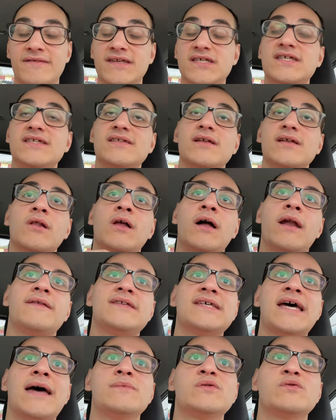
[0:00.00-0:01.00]
This is a lot of
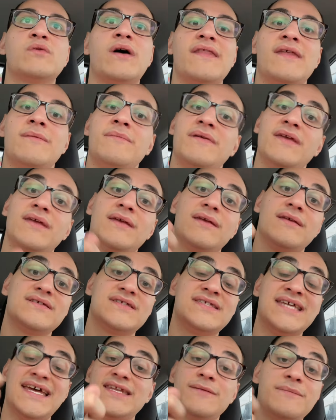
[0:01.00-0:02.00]
the times why they be,
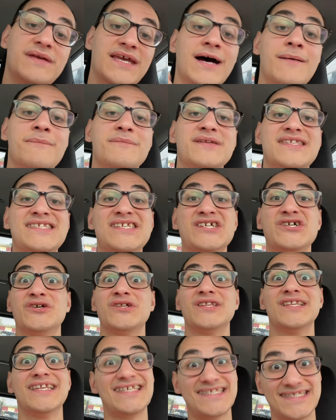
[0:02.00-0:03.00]
tend to become
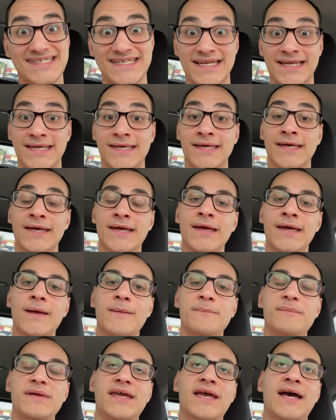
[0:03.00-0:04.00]
materialistic
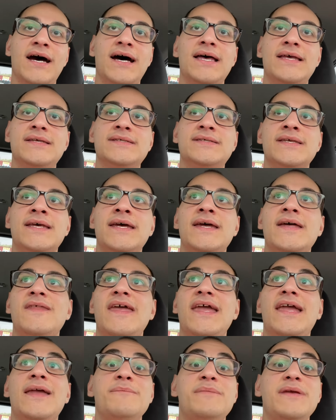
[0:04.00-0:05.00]
because
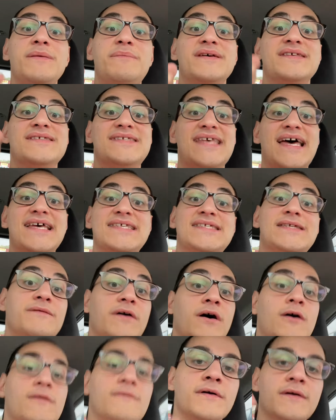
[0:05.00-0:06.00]
they can be possessive
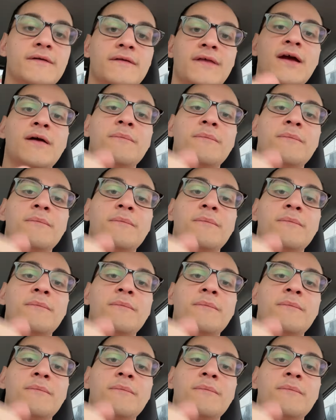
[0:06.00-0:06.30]
over their